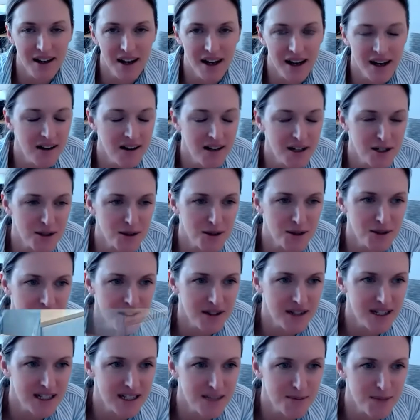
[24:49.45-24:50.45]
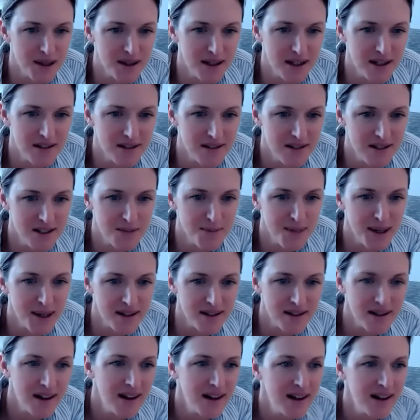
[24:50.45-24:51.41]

I already told her this, but they just make